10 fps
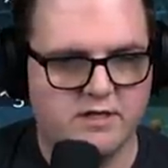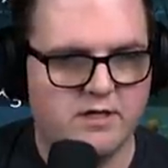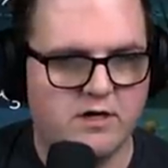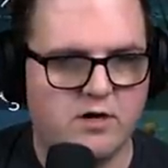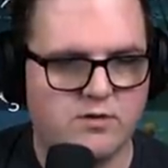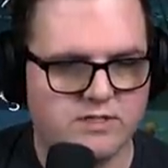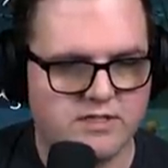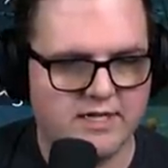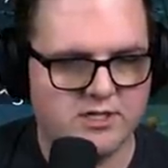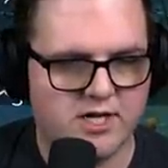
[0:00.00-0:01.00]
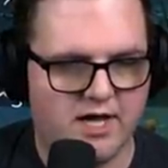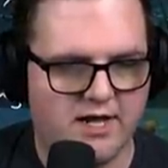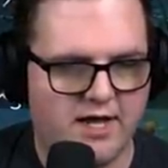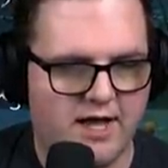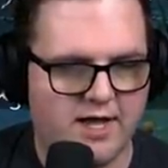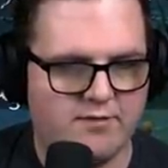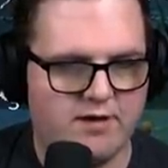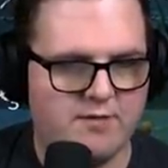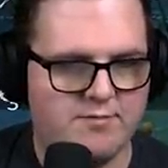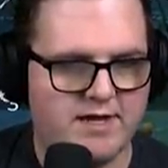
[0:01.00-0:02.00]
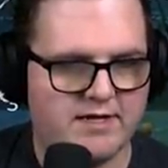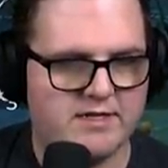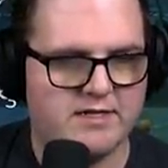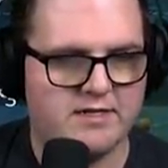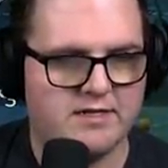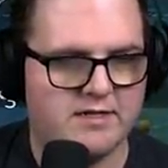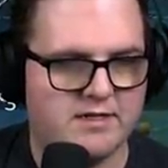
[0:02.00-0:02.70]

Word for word: Oh, slingshot. How do birthday. I make...